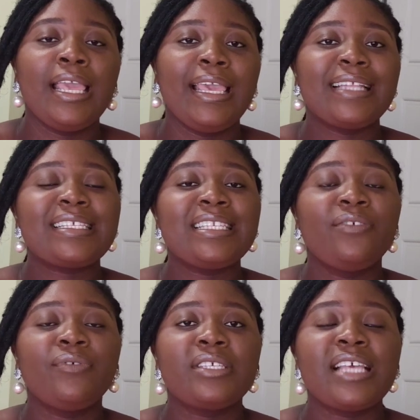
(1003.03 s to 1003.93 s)
getting a
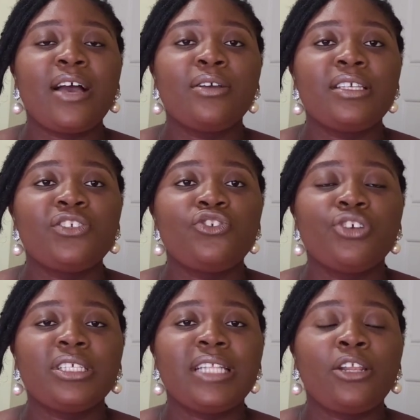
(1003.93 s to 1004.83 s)
visa is
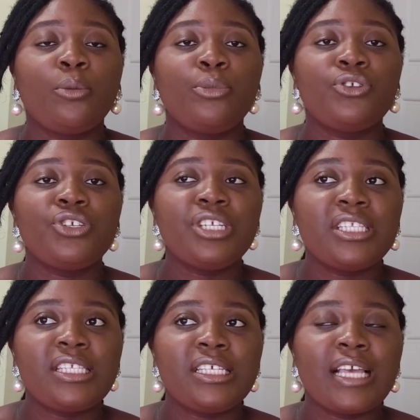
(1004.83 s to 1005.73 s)
just an opportunity,